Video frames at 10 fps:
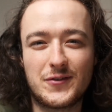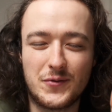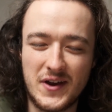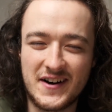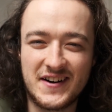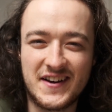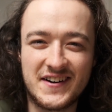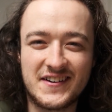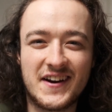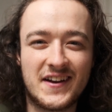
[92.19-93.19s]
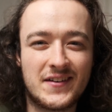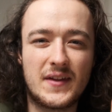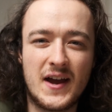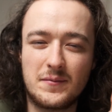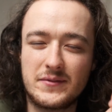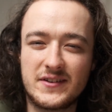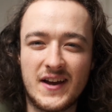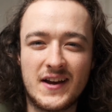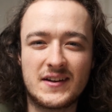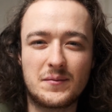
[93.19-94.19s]
we are here and I'm
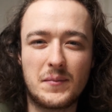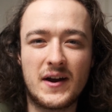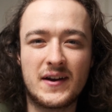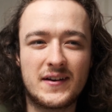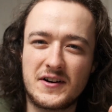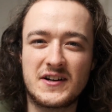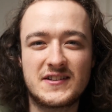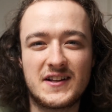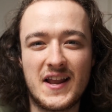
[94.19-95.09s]
designing my first